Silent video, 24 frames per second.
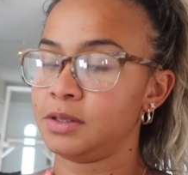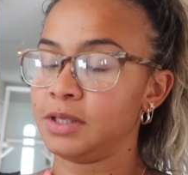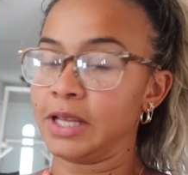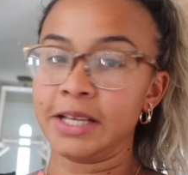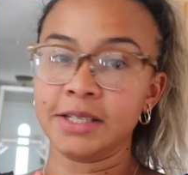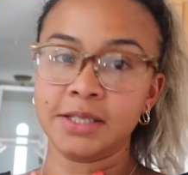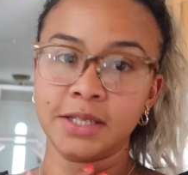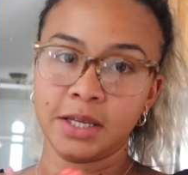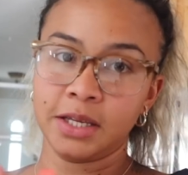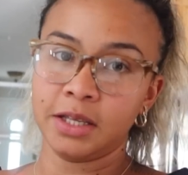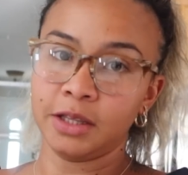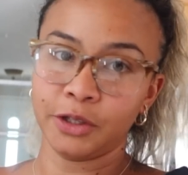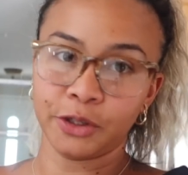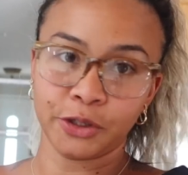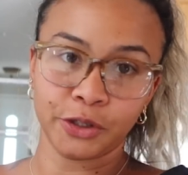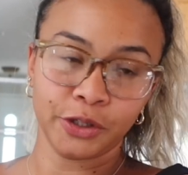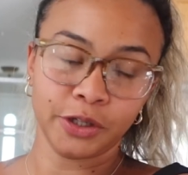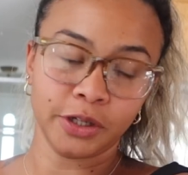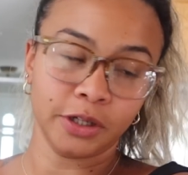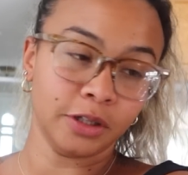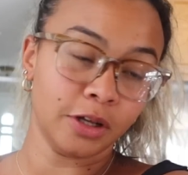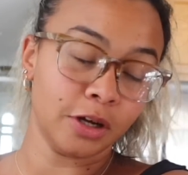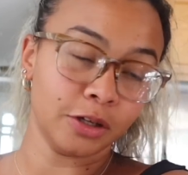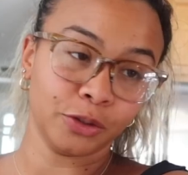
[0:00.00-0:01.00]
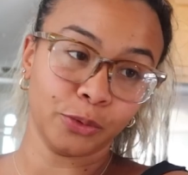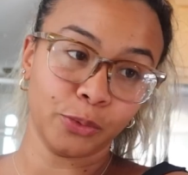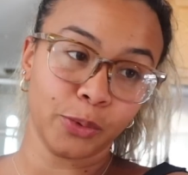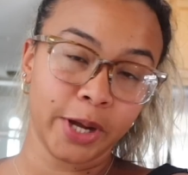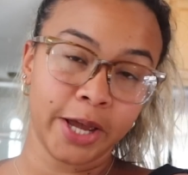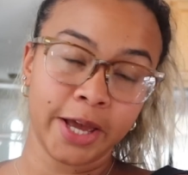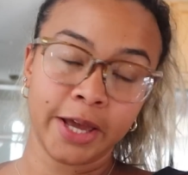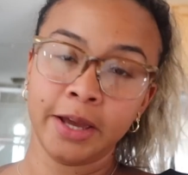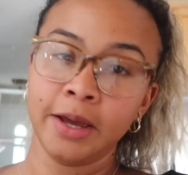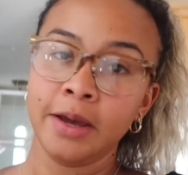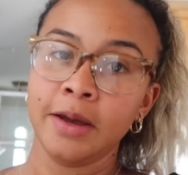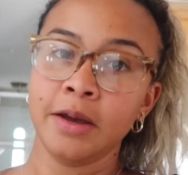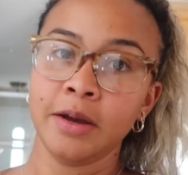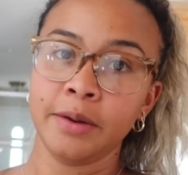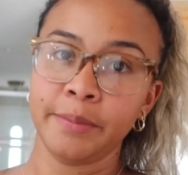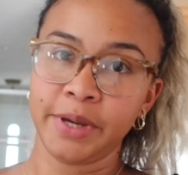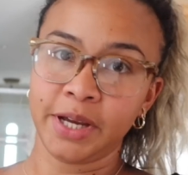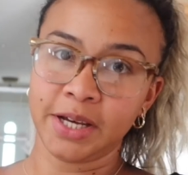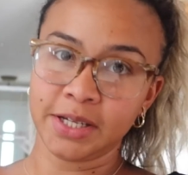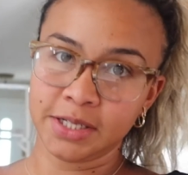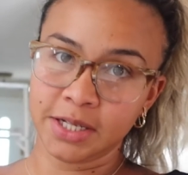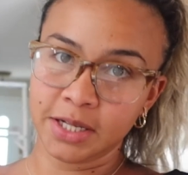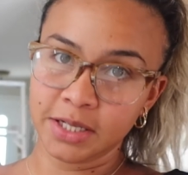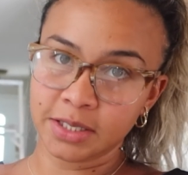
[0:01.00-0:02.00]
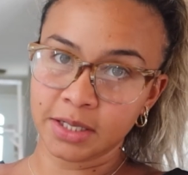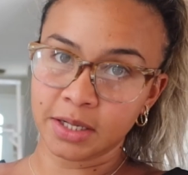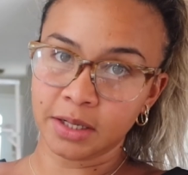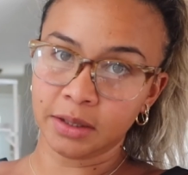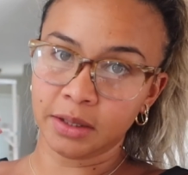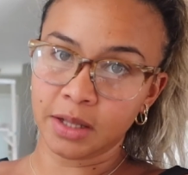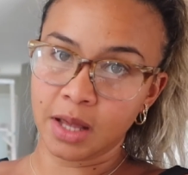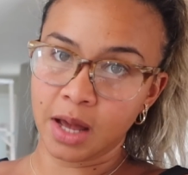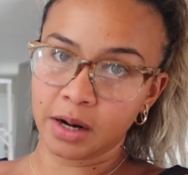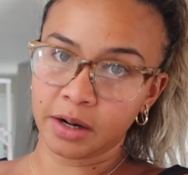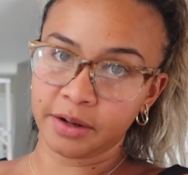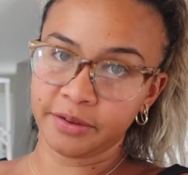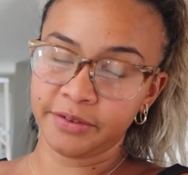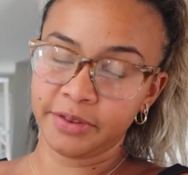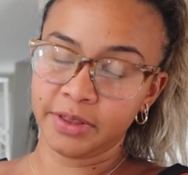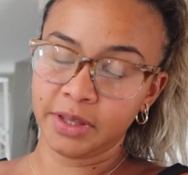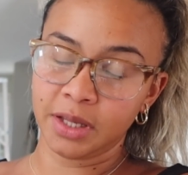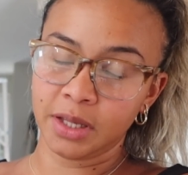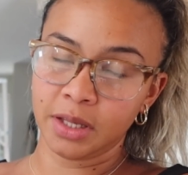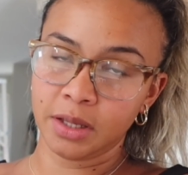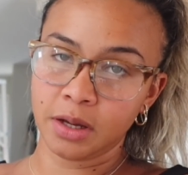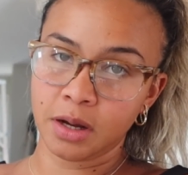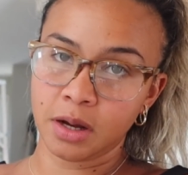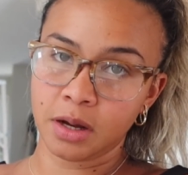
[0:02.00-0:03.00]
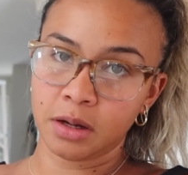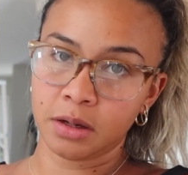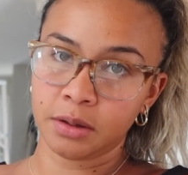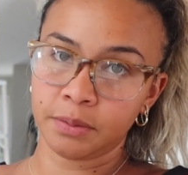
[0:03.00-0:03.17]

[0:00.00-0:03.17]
things that he learned along the way, because he did a lot of the,